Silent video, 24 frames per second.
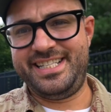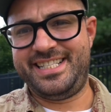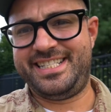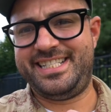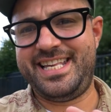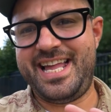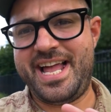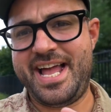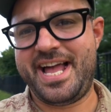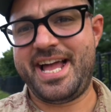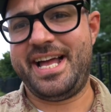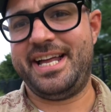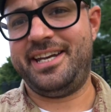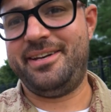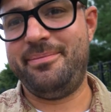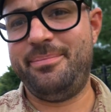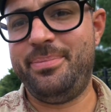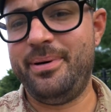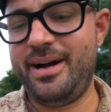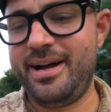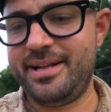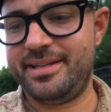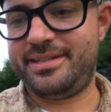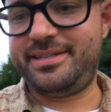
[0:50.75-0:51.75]
sad,
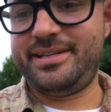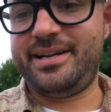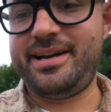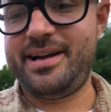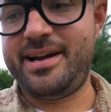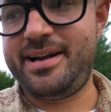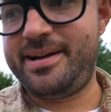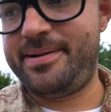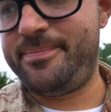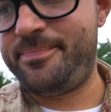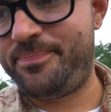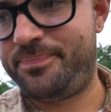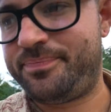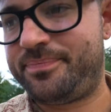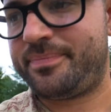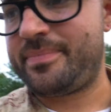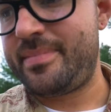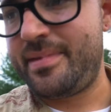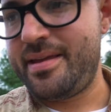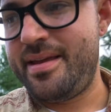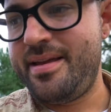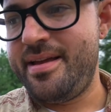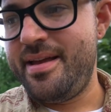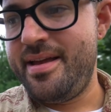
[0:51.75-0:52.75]
but uh,
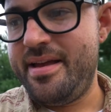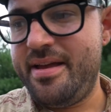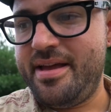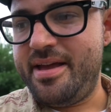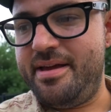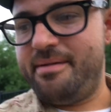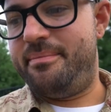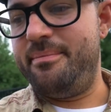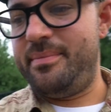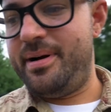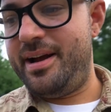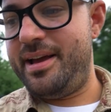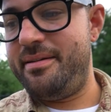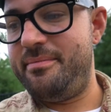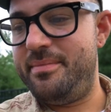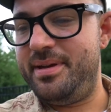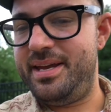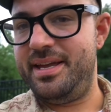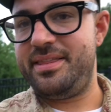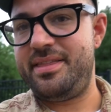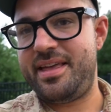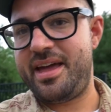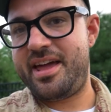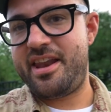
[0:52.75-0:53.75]
it might
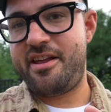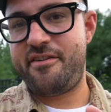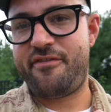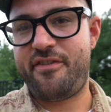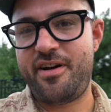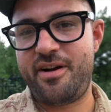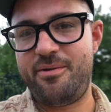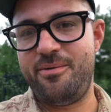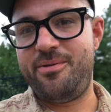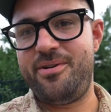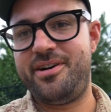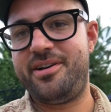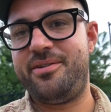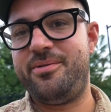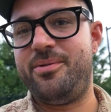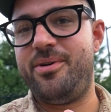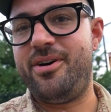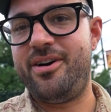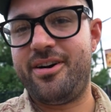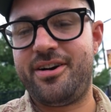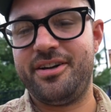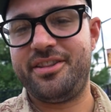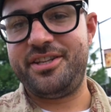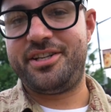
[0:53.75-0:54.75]
mean that if I want to
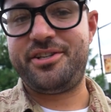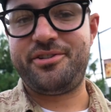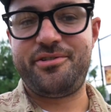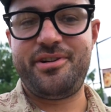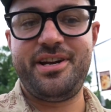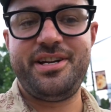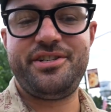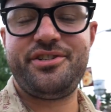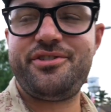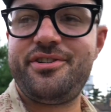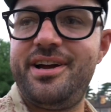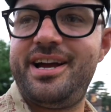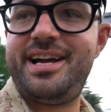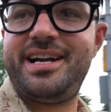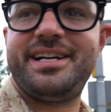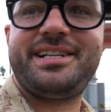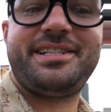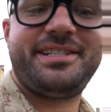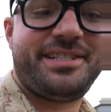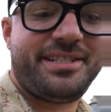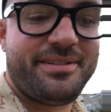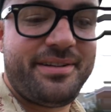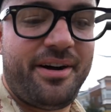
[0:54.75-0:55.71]
walk on the train tracks,